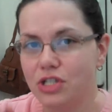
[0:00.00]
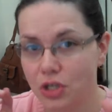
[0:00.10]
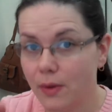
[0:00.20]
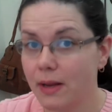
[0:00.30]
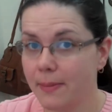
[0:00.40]

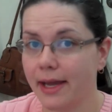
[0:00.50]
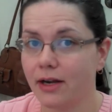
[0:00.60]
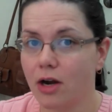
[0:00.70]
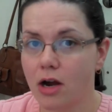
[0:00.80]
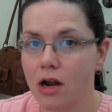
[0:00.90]
doing
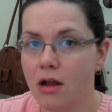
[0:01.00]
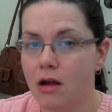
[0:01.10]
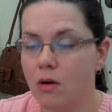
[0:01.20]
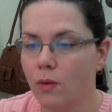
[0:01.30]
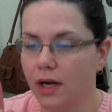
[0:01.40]
better
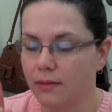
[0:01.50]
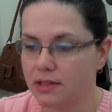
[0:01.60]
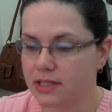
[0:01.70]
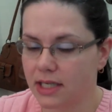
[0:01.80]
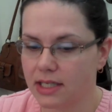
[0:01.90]
when I was
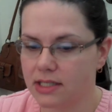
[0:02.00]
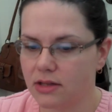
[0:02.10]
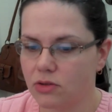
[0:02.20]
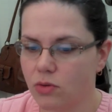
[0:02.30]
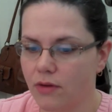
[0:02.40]
sticking to
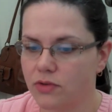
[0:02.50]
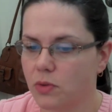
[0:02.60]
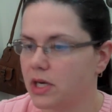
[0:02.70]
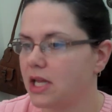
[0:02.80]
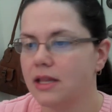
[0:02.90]
the
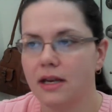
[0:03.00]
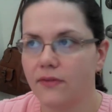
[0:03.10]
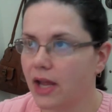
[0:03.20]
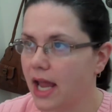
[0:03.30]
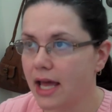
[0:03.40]
1220, and then if
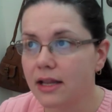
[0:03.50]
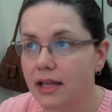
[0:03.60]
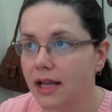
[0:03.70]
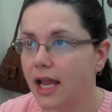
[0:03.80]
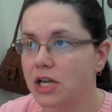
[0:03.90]
I had
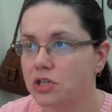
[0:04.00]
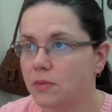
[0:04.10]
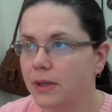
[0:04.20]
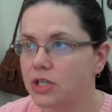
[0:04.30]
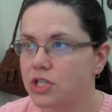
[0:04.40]
the occasional
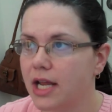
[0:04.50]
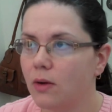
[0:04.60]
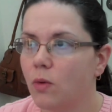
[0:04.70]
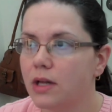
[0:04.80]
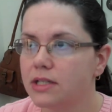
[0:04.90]
binge day,
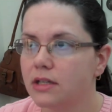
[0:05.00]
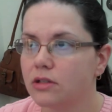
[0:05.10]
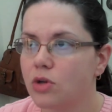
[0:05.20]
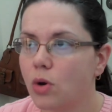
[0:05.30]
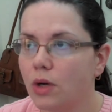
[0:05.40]
it wasn't
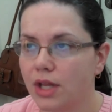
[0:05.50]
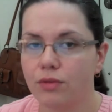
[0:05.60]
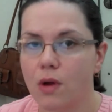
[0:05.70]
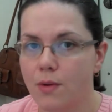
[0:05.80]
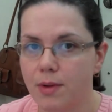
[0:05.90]
totally
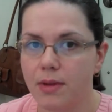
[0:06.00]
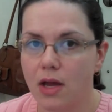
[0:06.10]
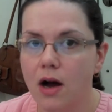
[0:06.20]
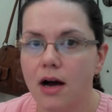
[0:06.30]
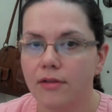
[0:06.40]
throwing me
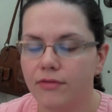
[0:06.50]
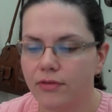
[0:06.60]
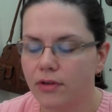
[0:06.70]
off.